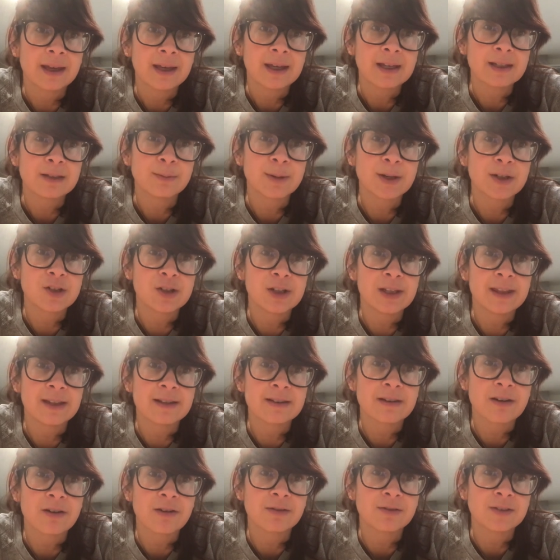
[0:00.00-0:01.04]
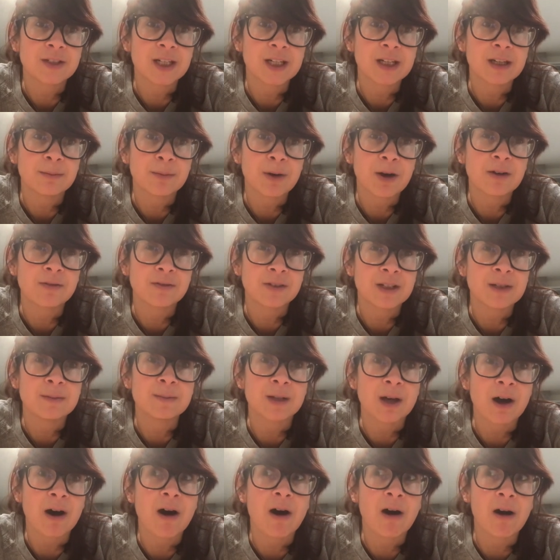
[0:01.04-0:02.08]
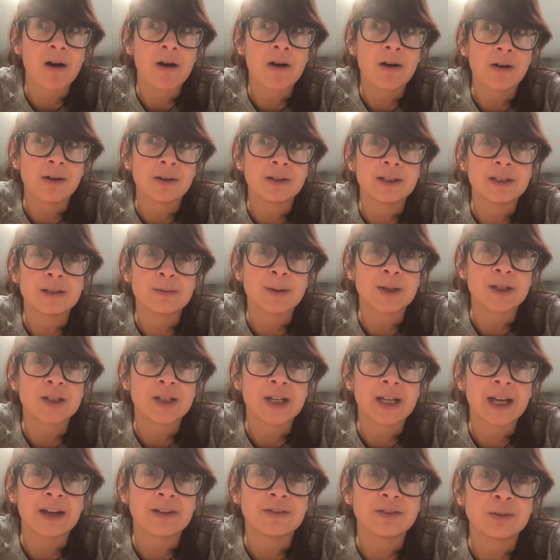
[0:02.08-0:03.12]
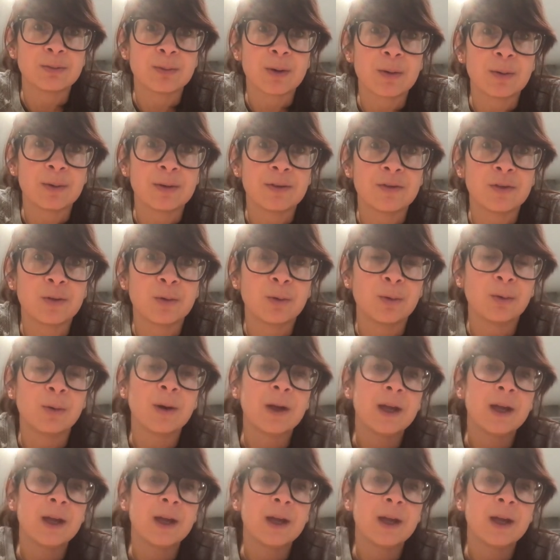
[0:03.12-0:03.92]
Especially this half term. Half terms are hard, especially after what we've all